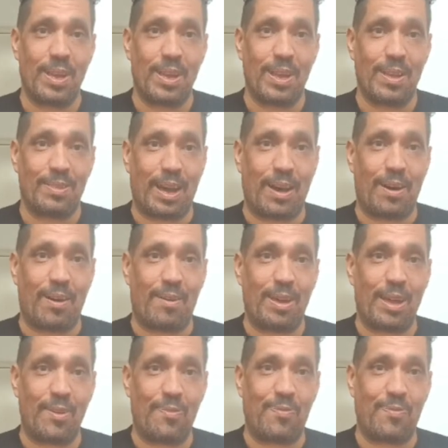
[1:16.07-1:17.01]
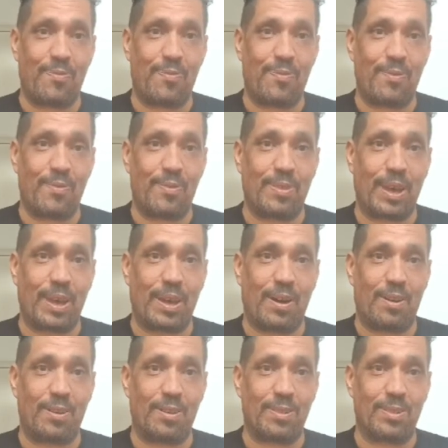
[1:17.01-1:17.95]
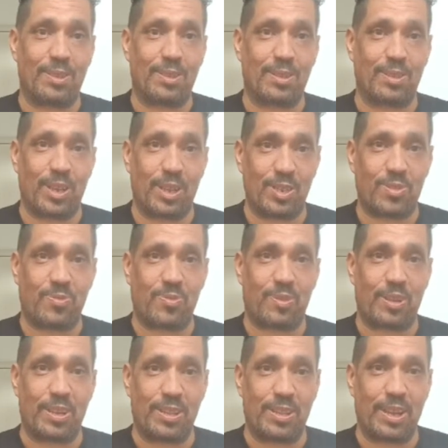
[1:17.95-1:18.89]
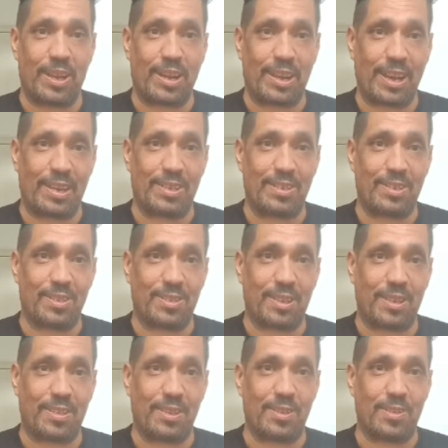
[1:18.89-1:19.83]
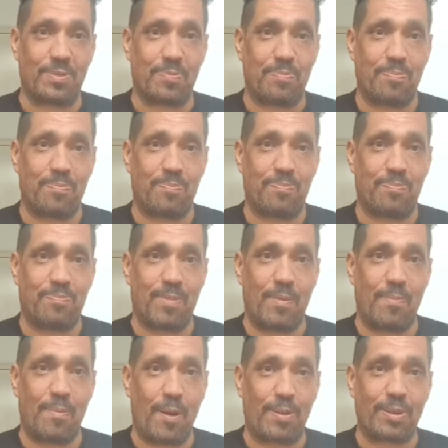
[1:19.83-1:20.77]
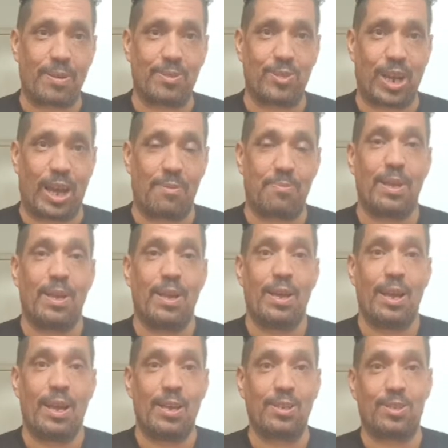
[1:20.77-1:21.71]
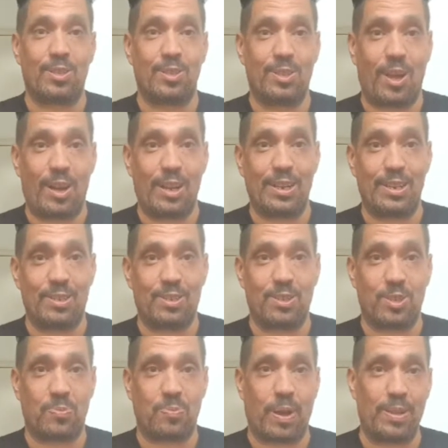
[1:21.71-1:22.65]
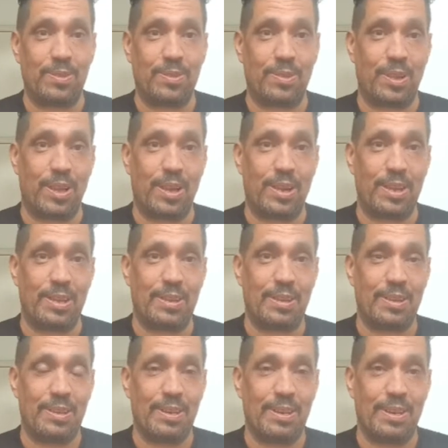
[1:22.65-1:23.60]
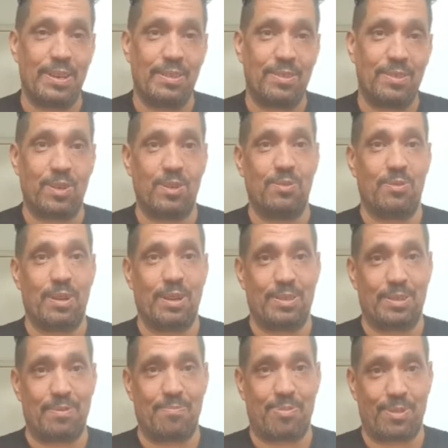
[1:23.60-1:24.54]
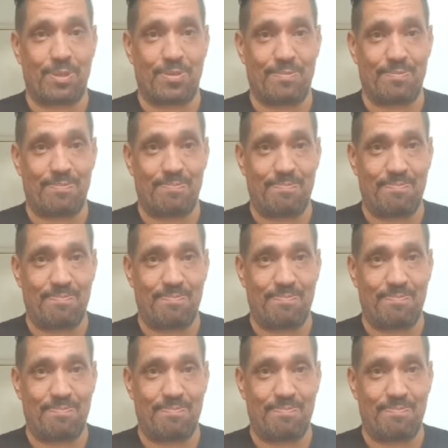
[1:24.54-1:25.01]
Now, if they are successful in their case, then this American chap is likely to spend nearly 2 years in prison.